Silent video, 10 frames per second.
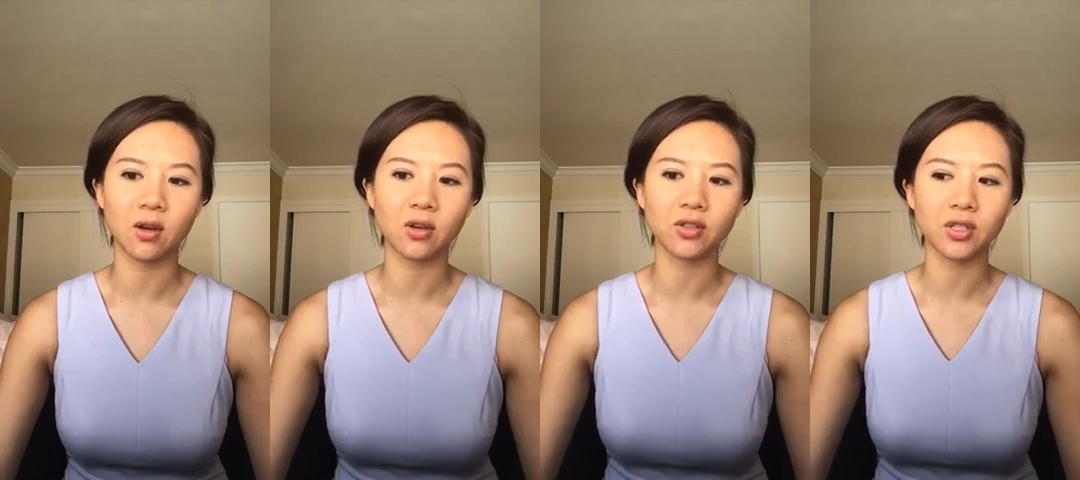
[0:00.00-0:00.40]

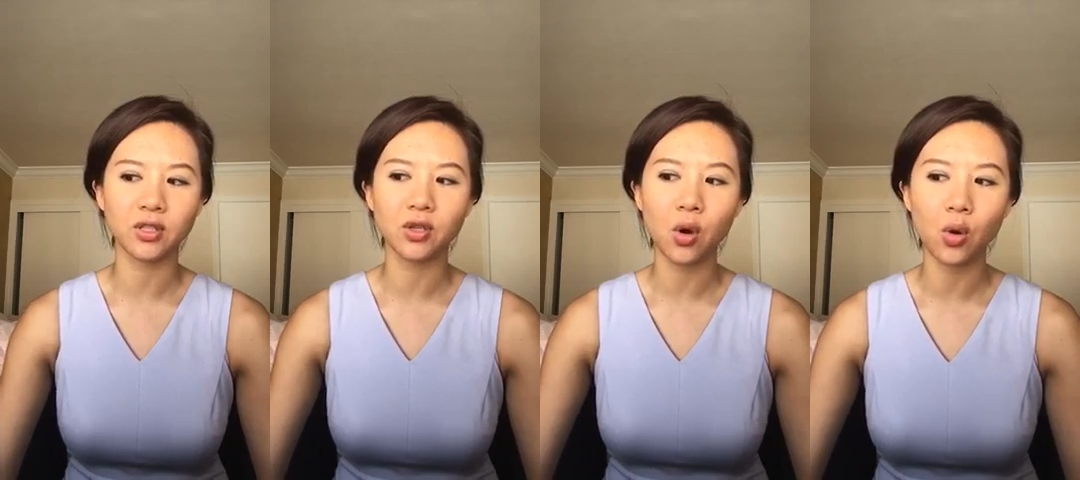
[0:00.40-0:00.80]
are just
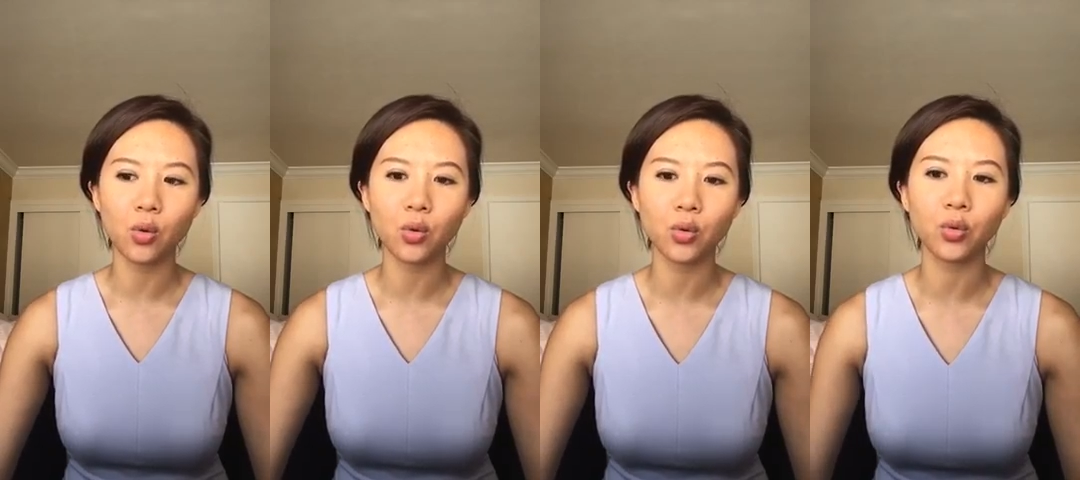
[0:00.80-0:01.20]

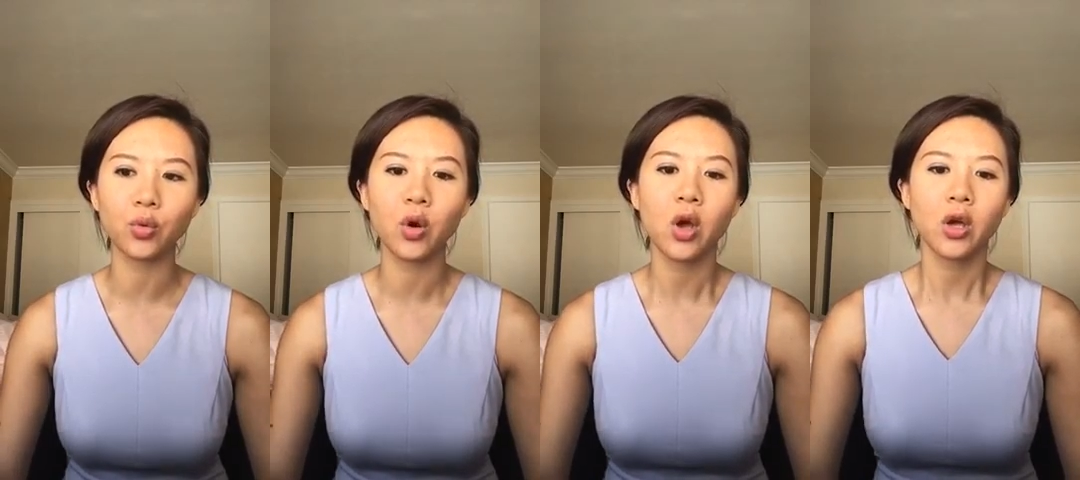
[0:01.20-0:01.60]
know
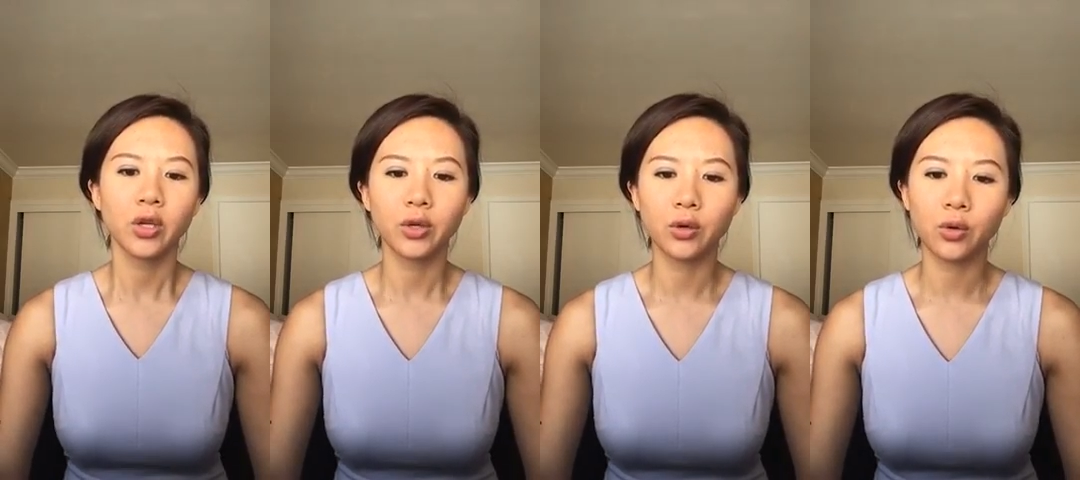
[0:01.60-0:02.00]
who
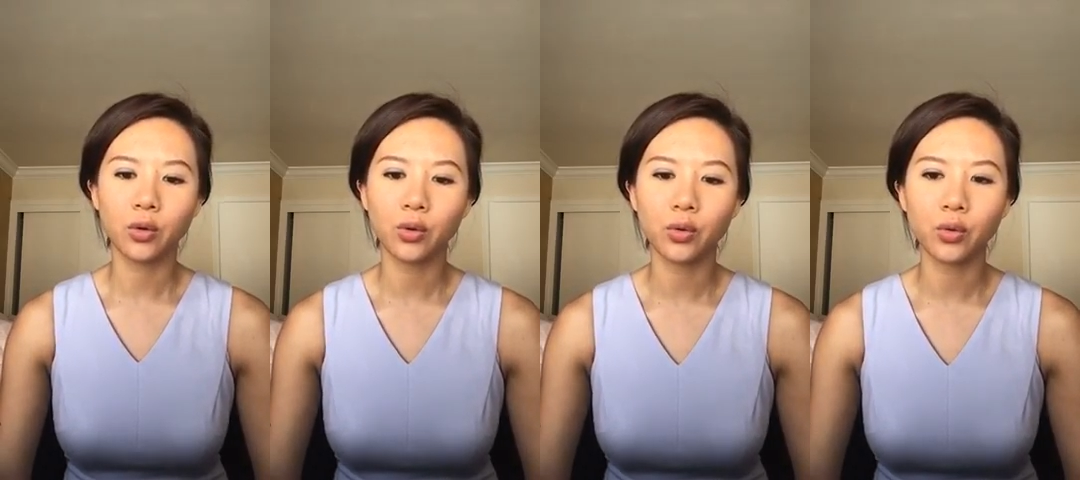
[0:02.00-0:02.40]
you
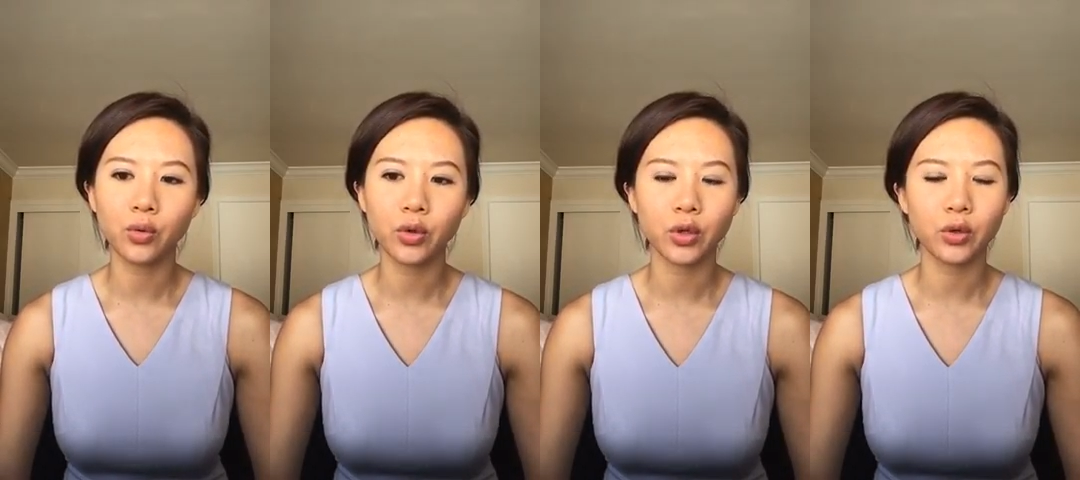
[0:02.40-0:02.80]

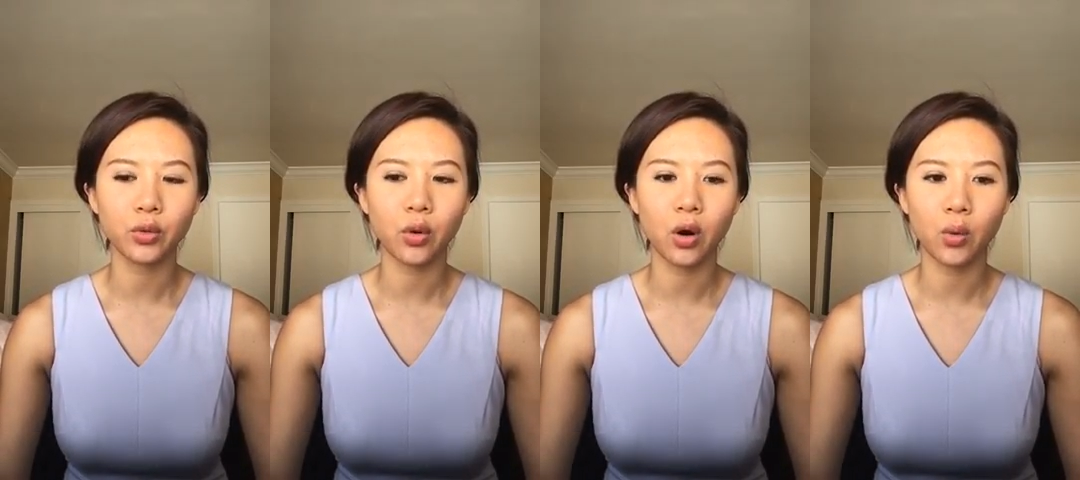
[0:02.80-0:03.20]
who
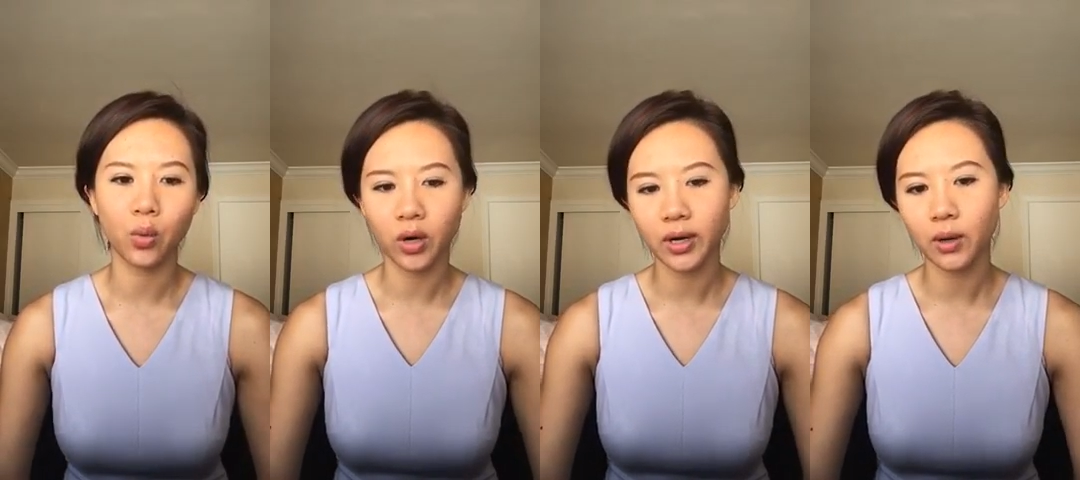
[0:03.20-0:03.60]
you are
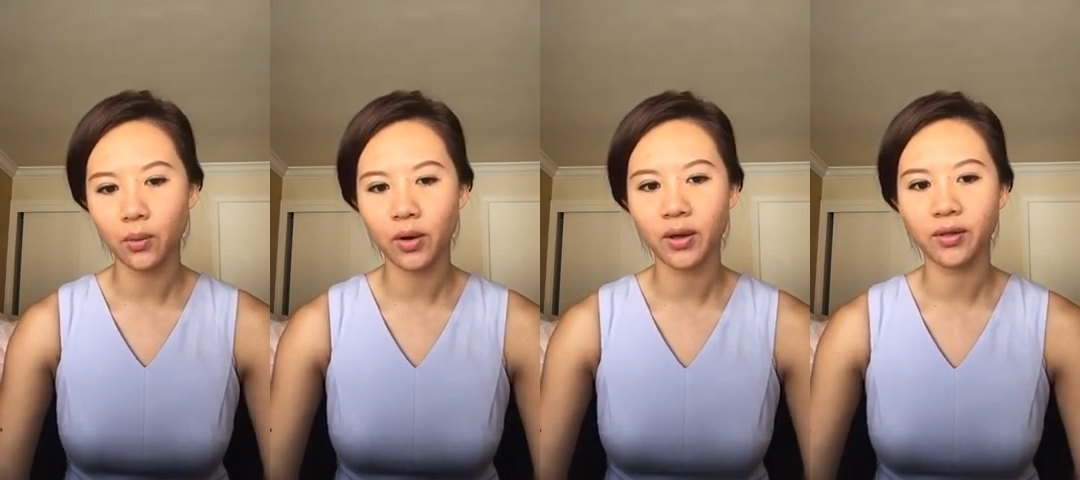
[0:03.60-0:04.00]

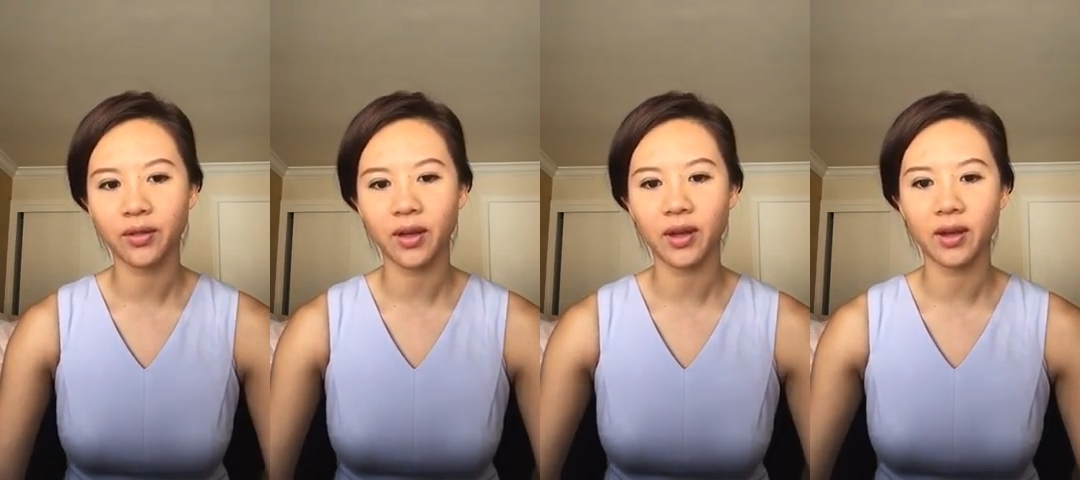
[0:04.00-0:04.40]
working with
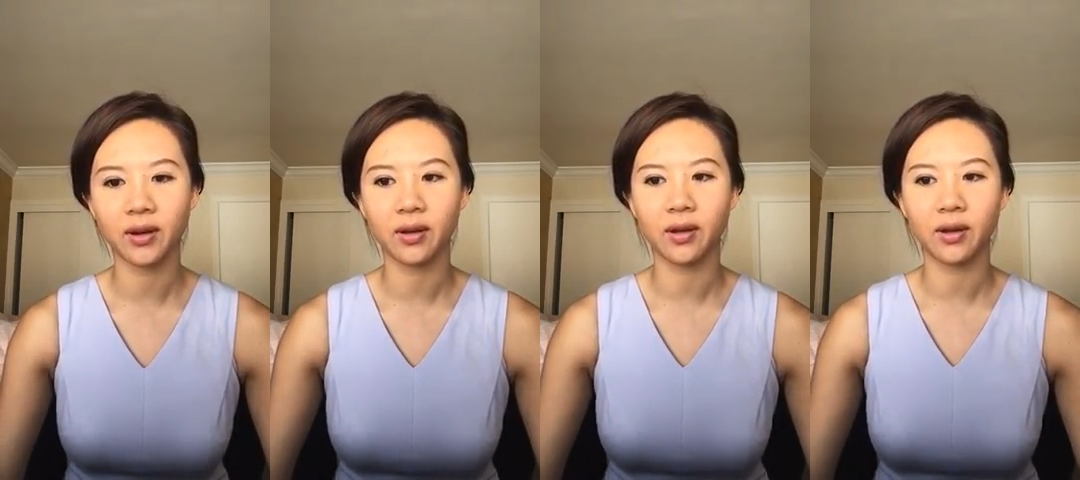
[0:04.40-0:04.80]

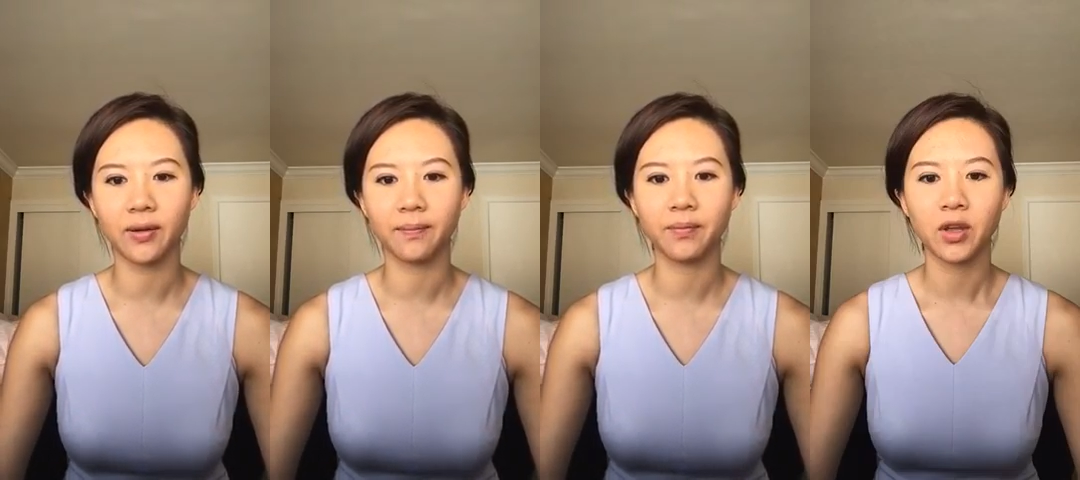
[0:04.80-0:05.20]
and
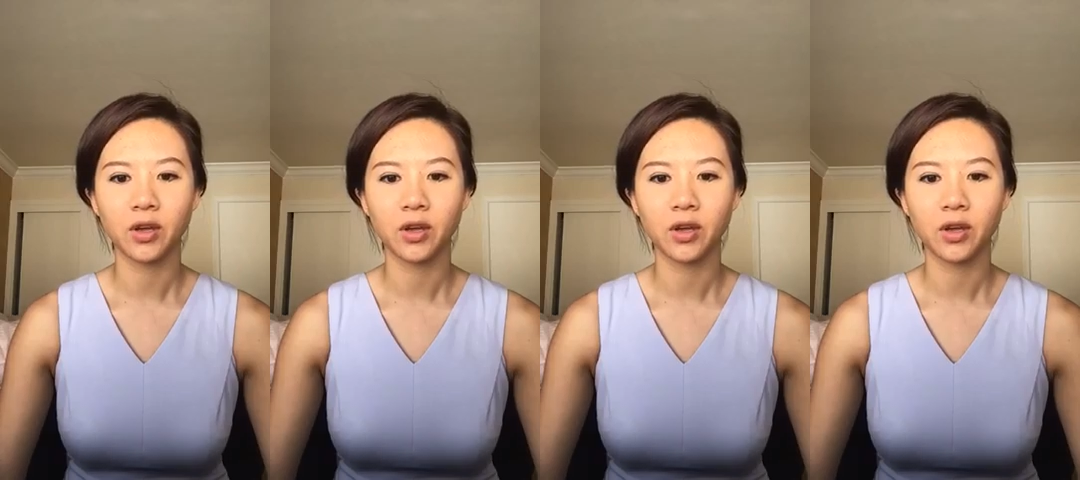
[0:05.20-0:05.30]
um,